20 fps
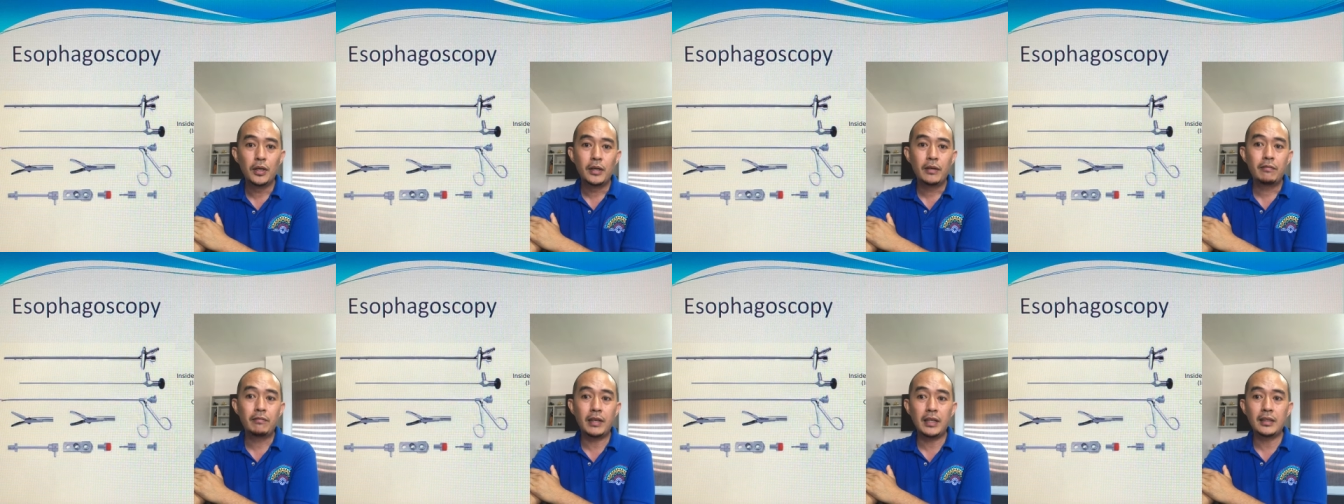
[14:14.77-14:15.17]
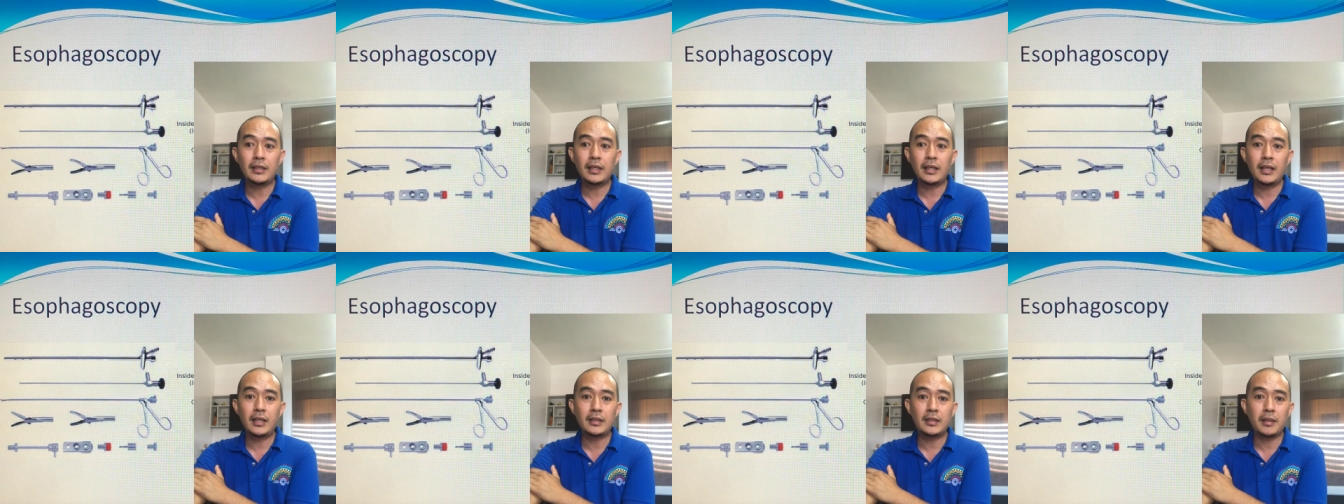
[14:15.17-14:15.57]

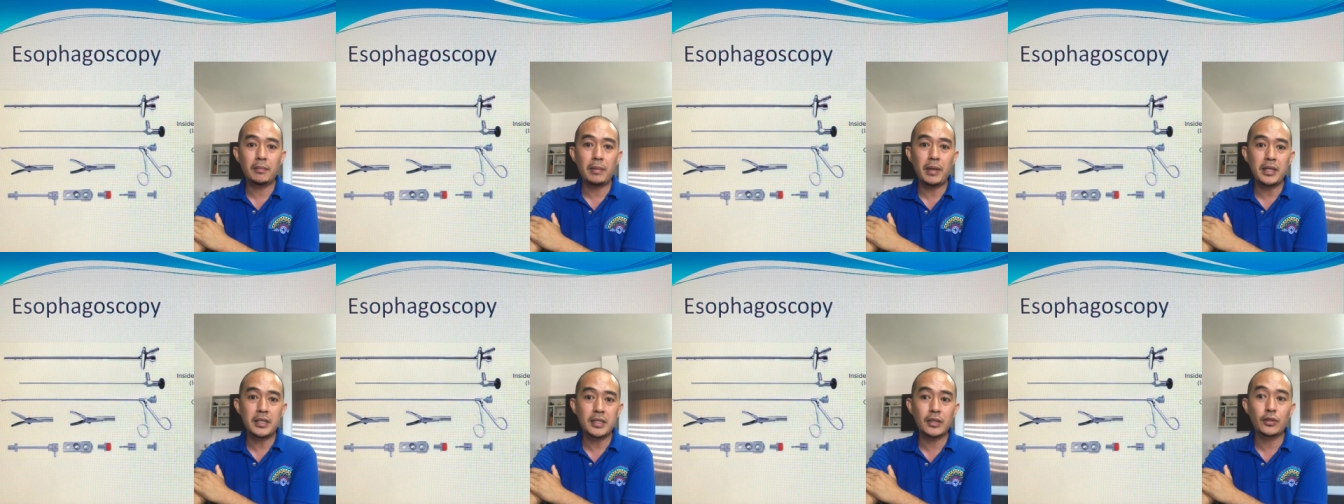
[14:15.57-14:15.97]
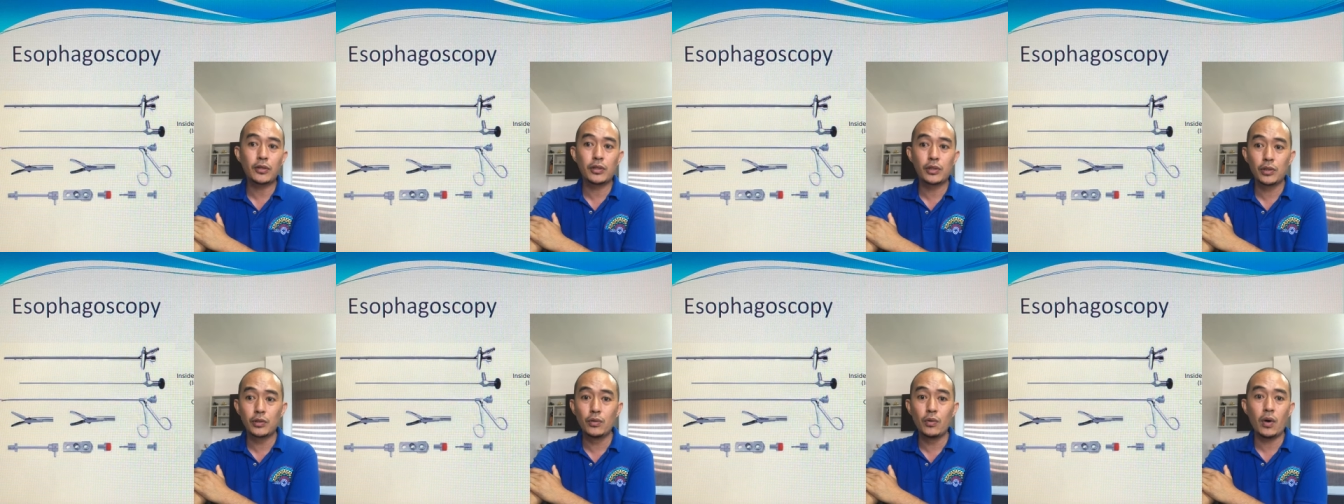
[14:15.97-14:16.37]
ventilate the patient
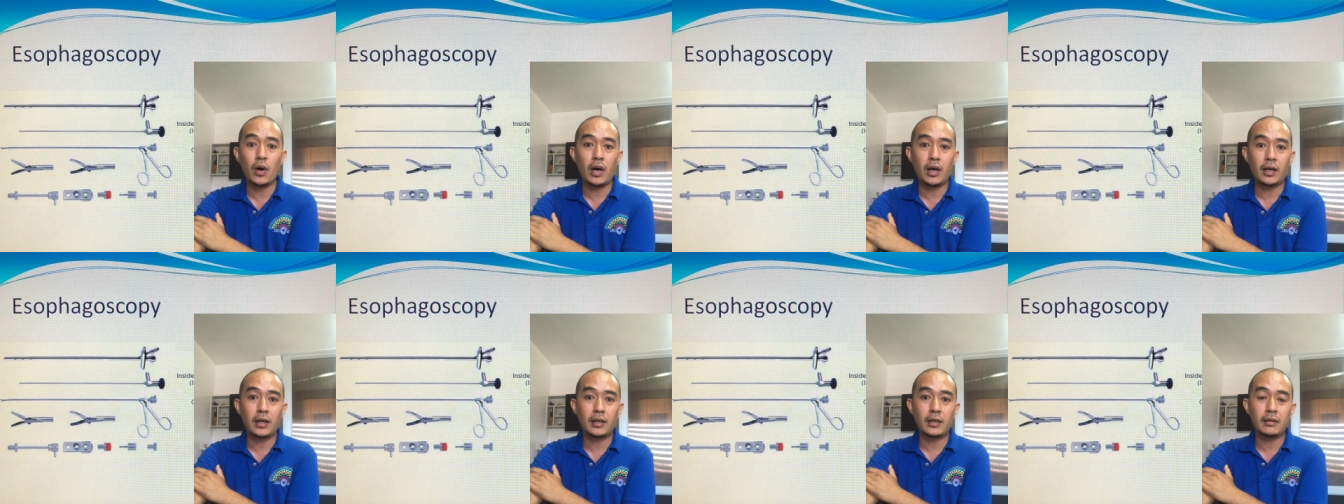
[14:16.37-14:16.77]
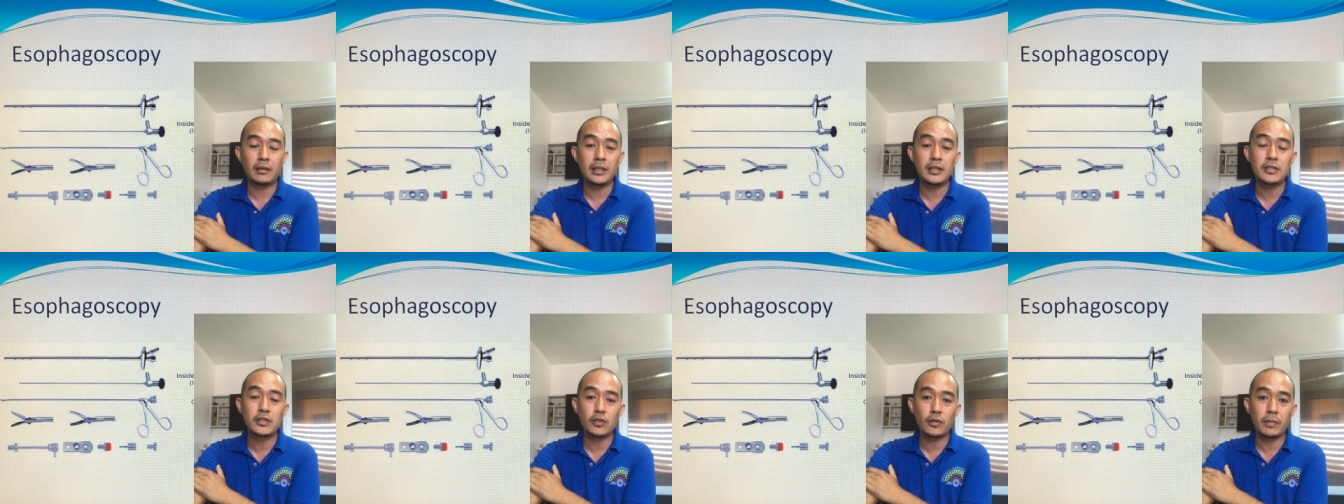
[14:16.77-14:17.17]
through our
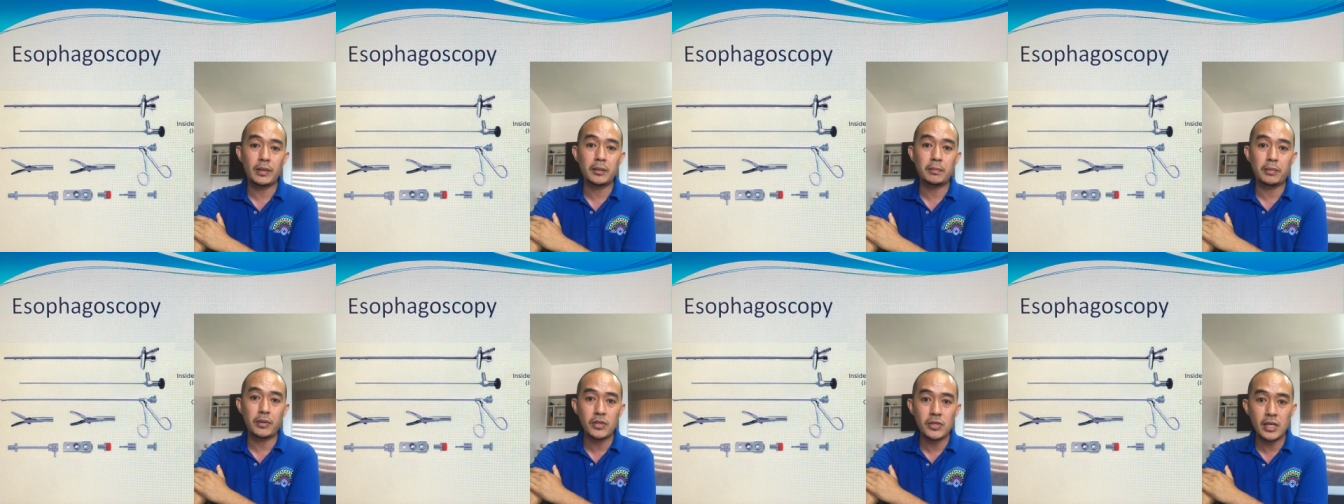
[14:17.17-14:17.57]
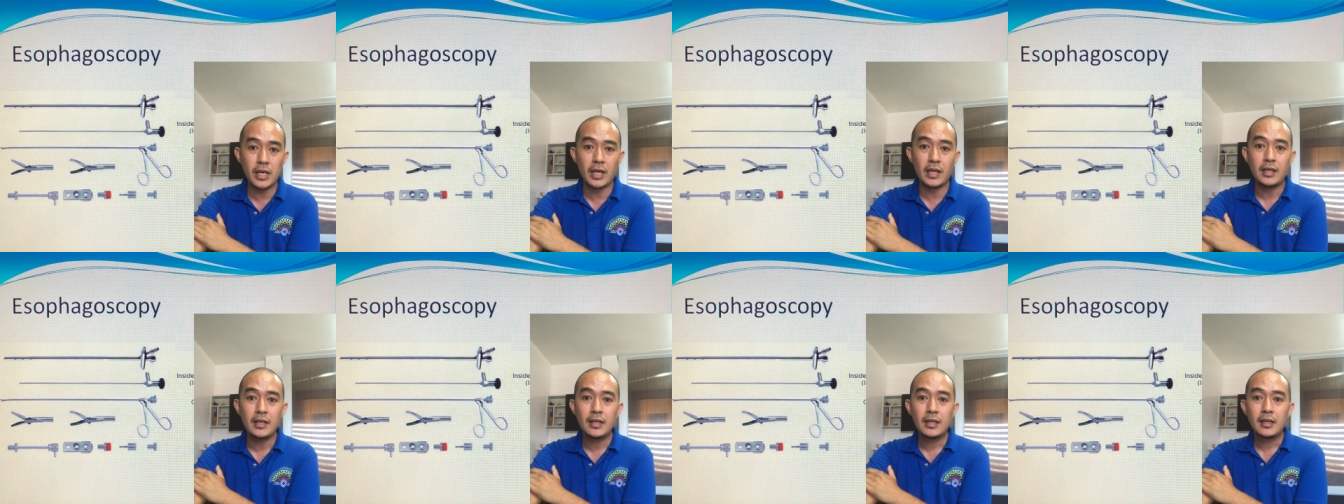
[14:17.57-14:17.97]
instrument per se.